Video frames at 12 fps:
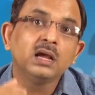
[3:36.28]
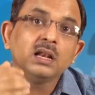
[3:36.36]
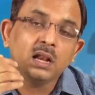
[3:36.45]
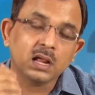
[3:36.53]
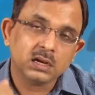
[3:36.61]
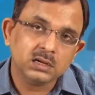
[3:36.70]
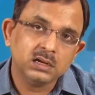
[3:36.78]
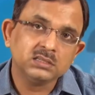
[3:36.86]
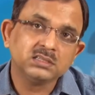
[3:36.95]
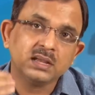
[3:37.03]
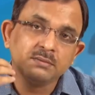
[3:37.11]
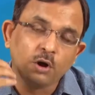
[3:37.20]
learners
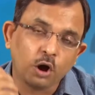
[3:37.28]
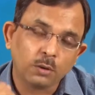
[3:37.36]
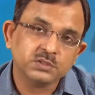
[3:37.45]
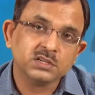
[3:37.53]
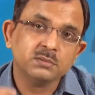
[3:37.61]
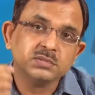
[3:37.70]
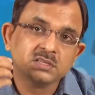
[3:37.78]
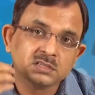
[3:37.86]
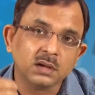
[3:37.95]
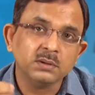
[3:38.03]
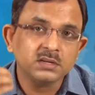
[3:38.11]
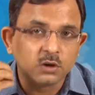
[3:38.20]
have observed
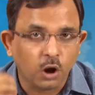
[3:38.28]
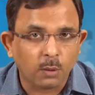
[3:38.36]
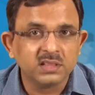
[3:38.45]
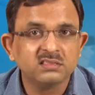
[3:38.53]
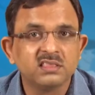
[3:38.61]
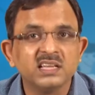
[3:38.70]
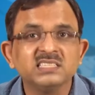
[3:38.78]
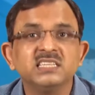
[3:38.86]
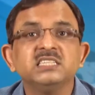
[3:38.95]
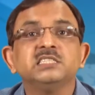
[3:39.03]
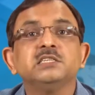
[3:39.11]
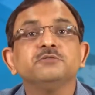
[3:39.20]
some common things
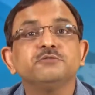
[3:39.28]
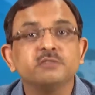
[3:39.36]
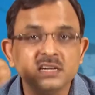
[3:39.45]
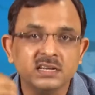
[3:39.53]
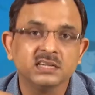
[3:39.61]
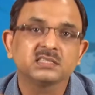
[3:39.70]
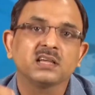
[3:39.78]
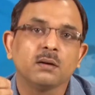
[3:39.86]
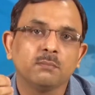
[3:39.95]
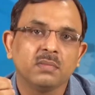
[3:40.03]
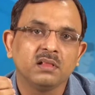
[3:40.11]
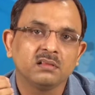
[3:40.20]
in different
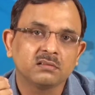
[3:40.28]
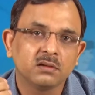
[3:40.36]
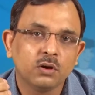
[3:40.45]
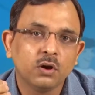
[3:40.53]
examples